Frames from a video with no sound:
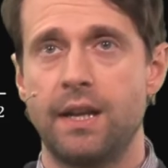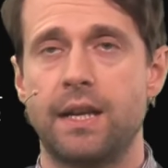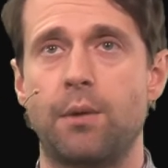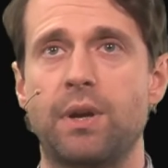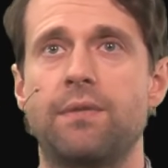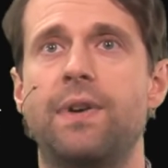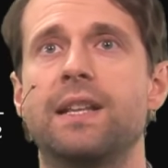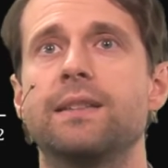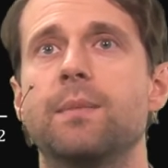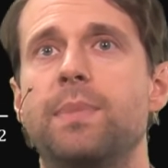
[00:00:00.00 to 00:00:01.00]
Now we have an
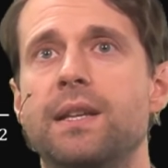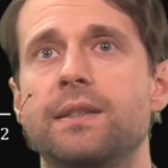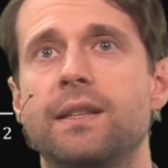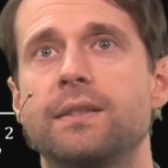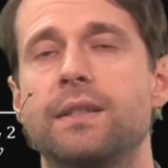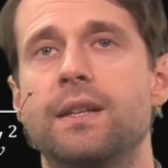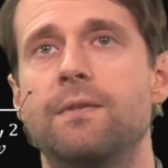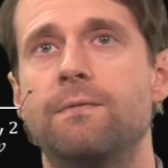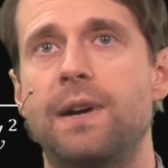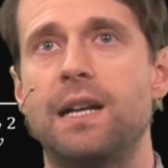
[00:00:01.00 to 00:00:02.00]
independent
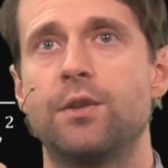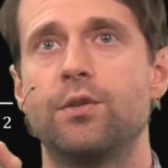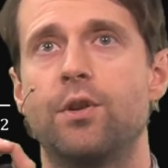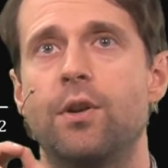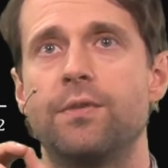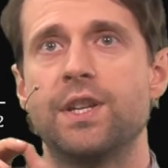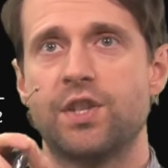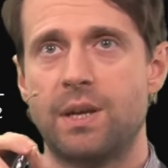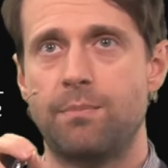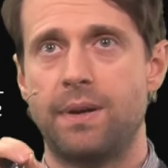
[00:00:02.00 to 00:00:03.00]
value of the
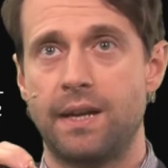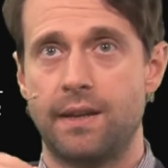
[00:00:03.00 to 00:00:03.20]
SHAP